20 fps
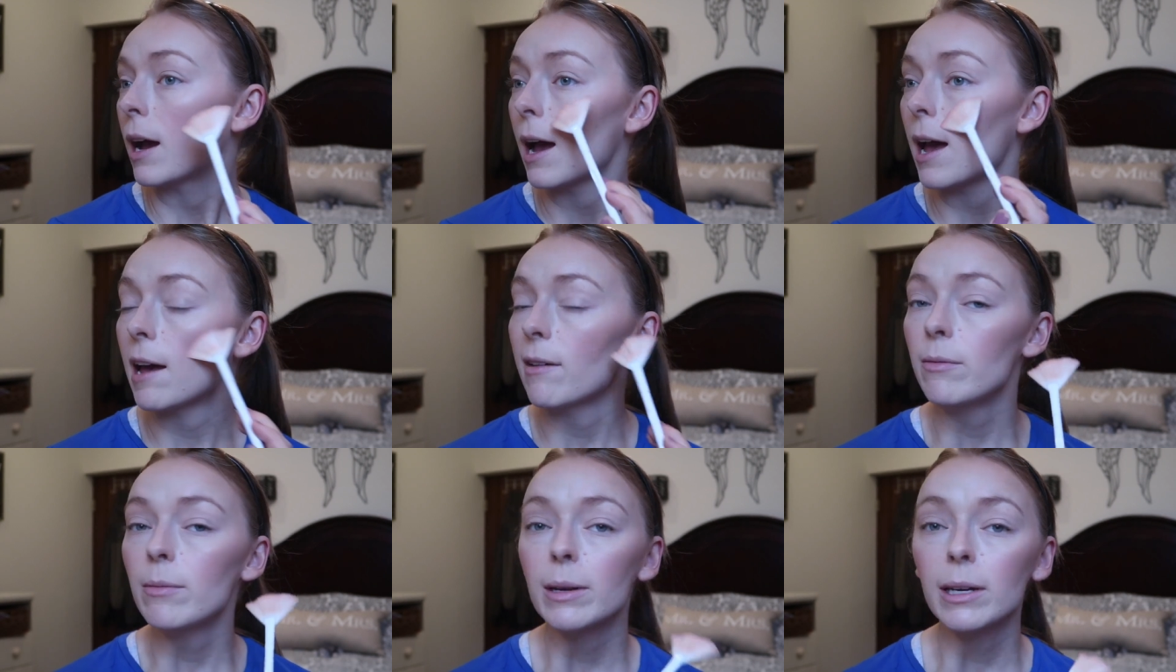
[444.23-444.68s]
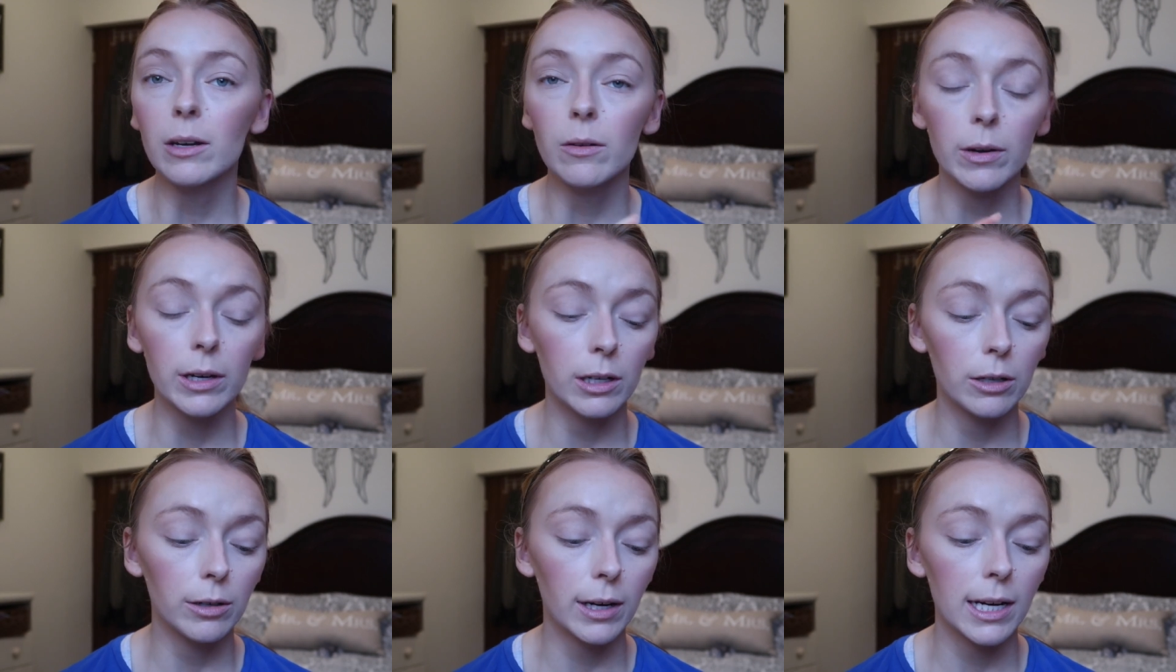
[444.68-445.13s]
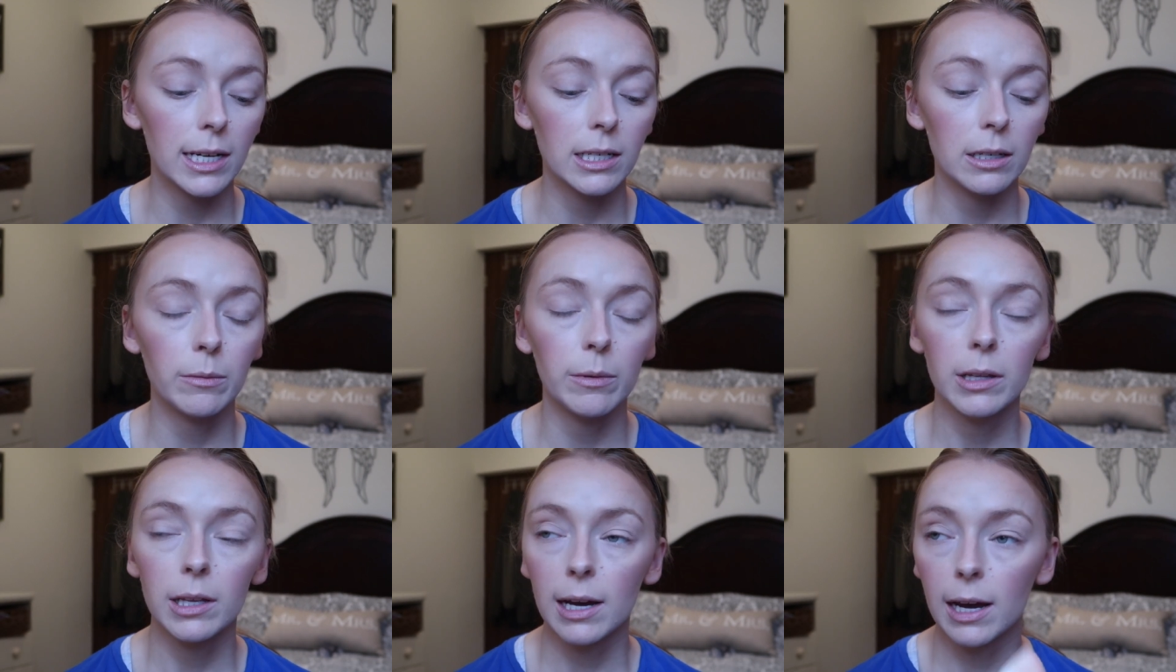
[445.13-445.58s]
I haven't been going
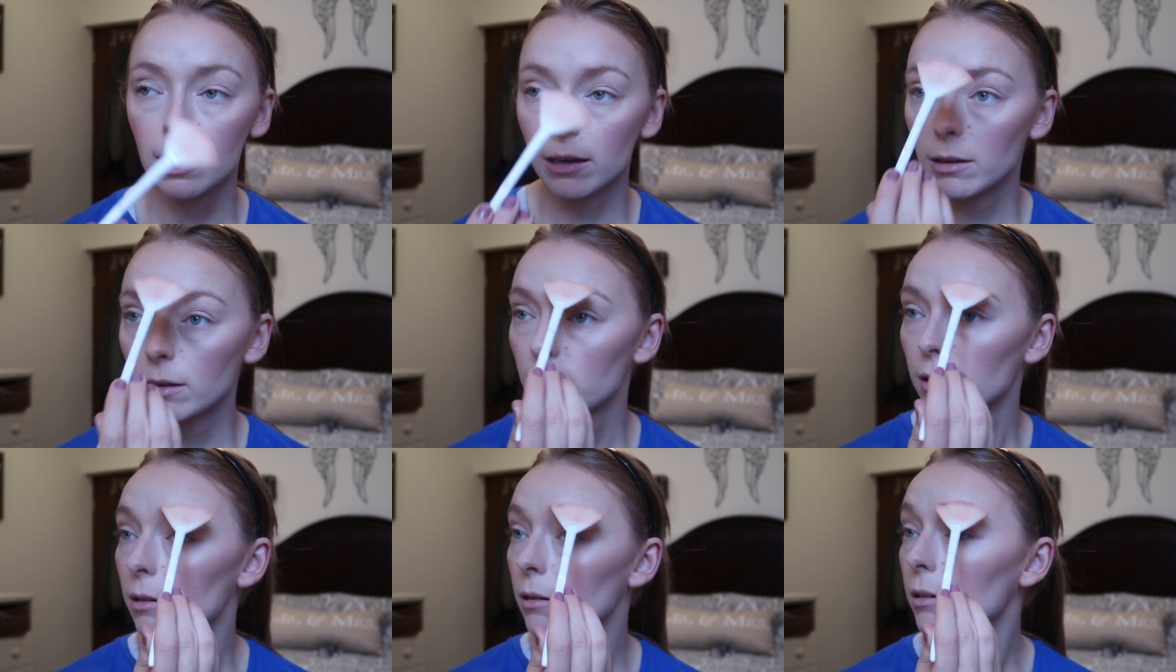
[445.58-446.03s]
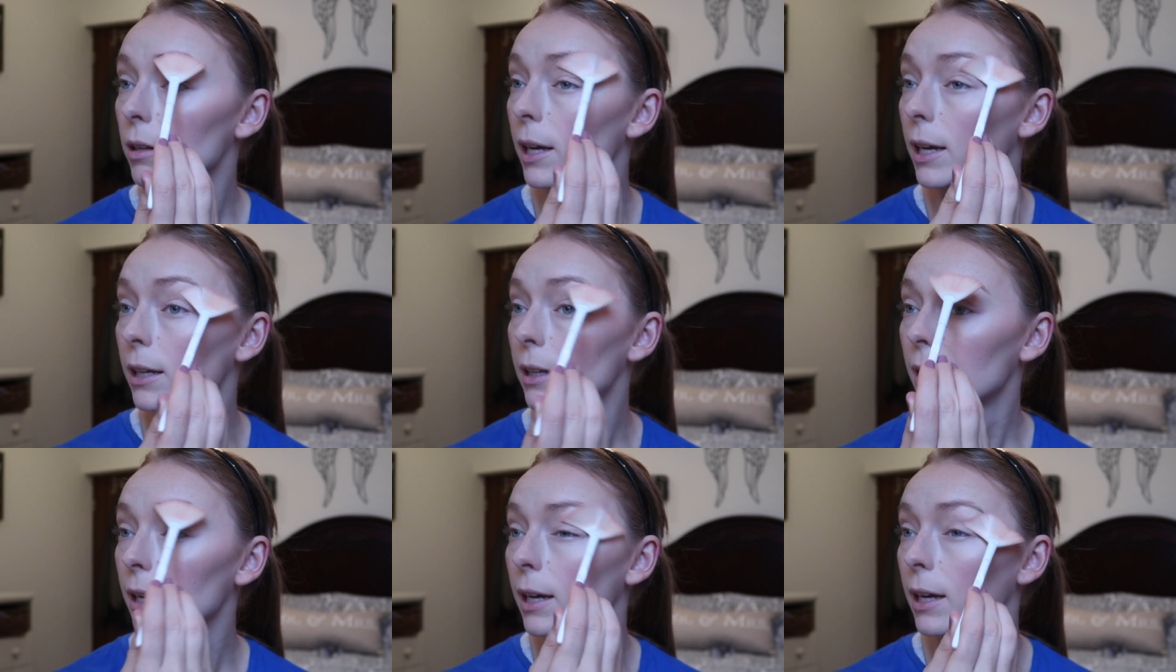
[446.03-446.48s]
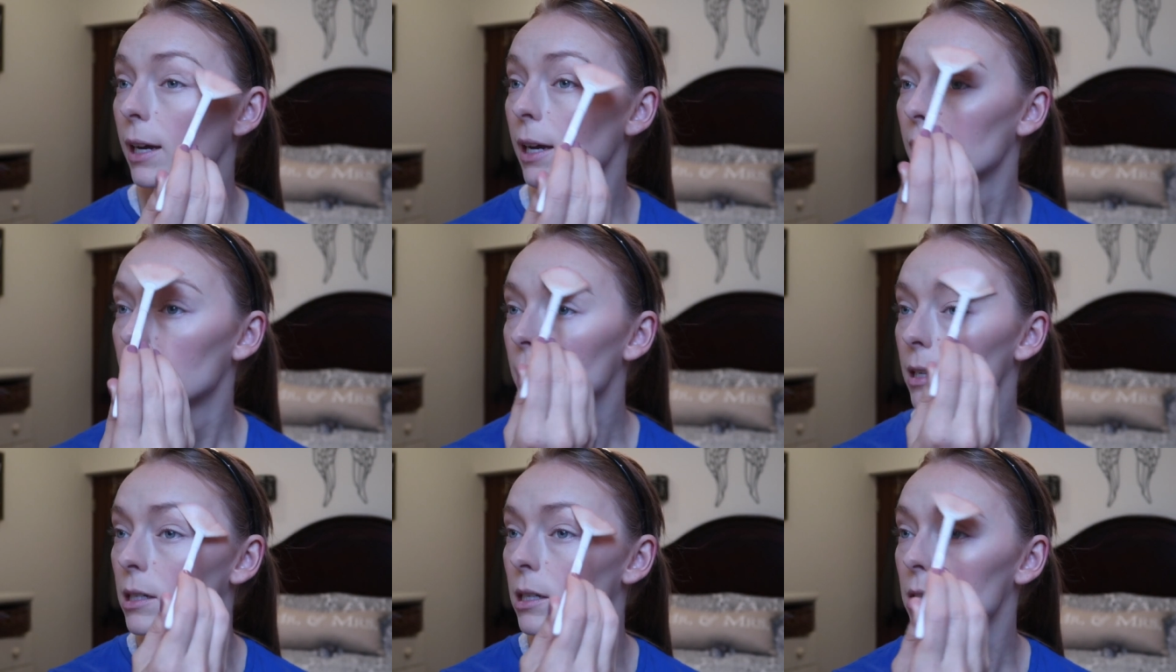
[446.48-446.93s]
crazy with highlighter lately,
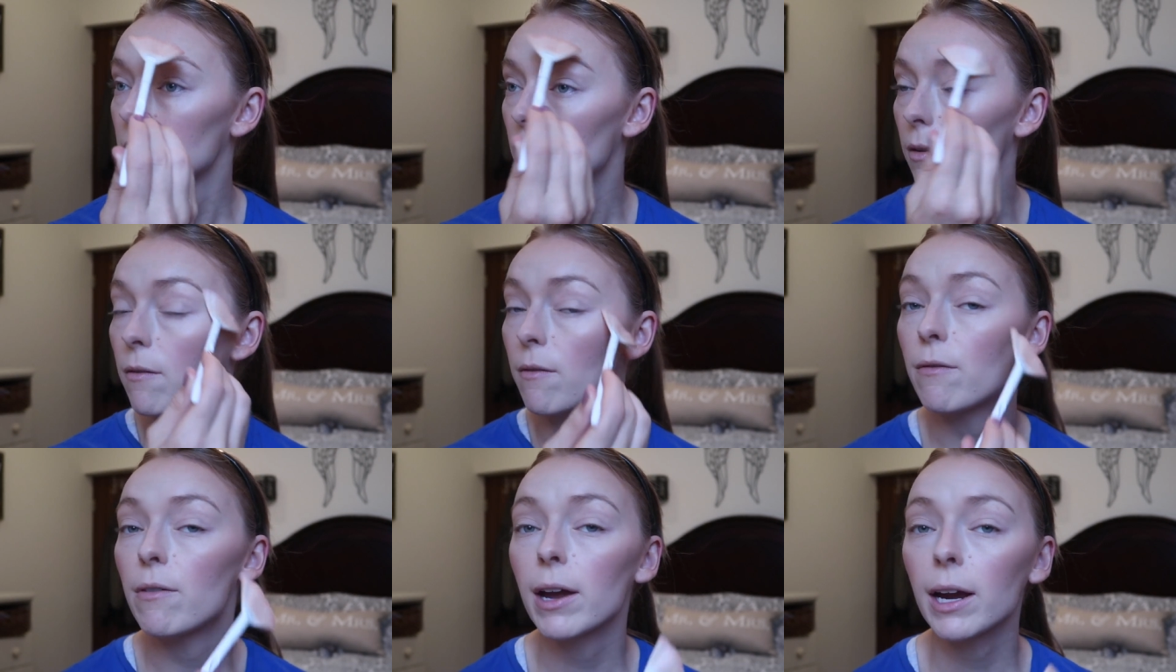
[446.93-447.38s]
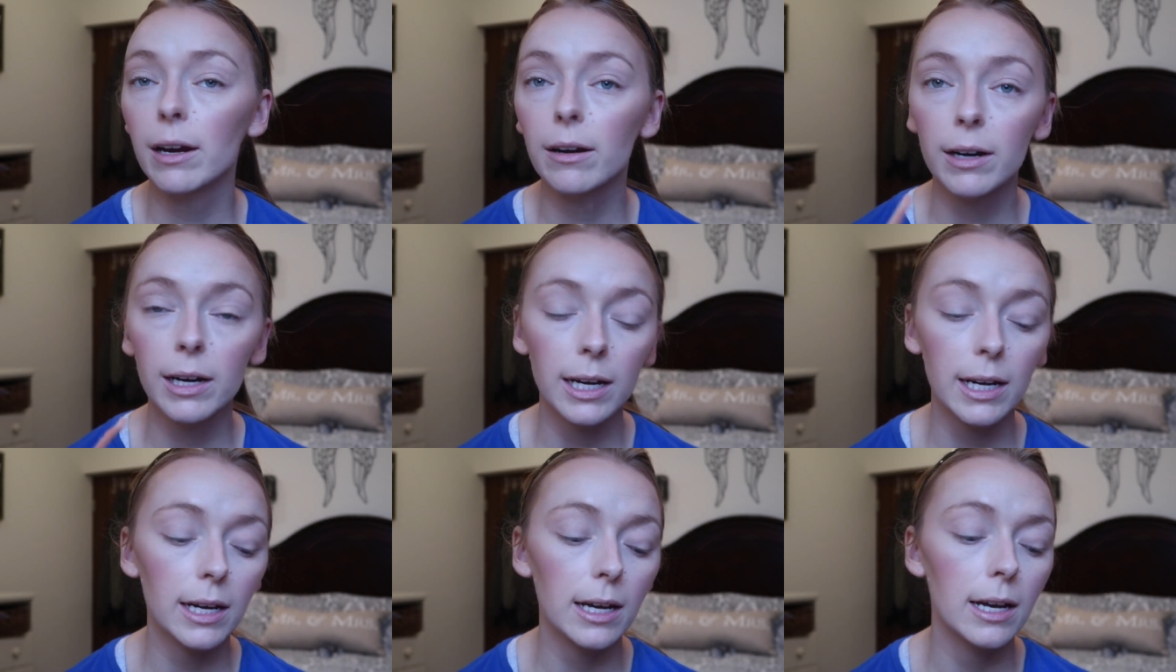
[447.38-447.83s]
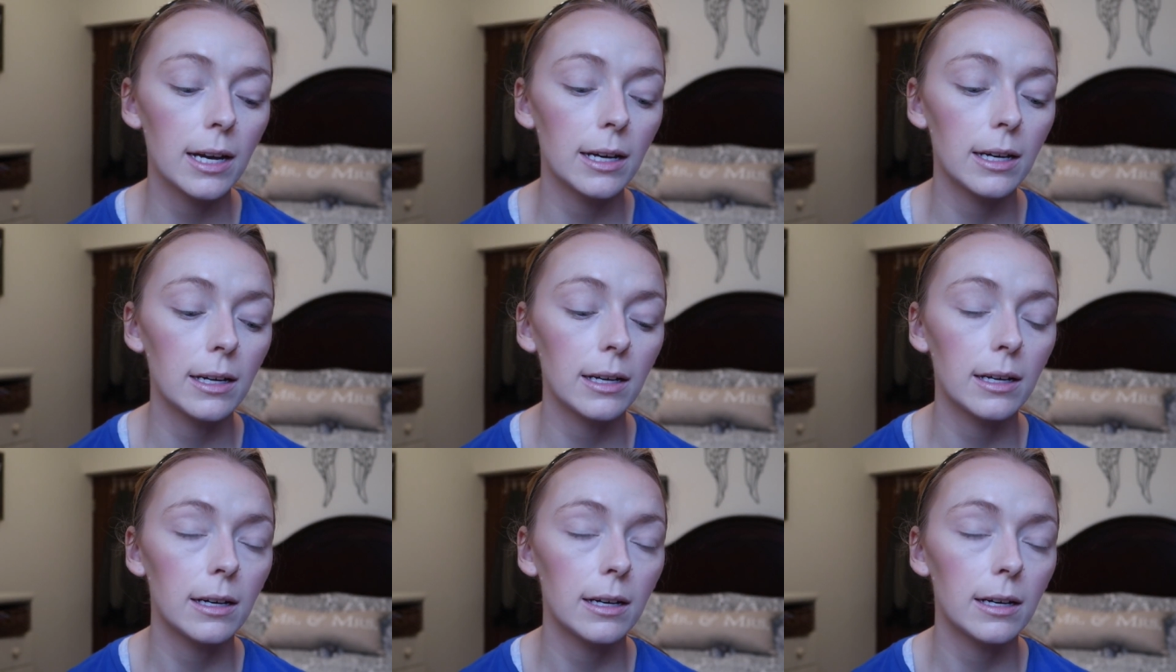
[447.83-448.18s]
and this is a very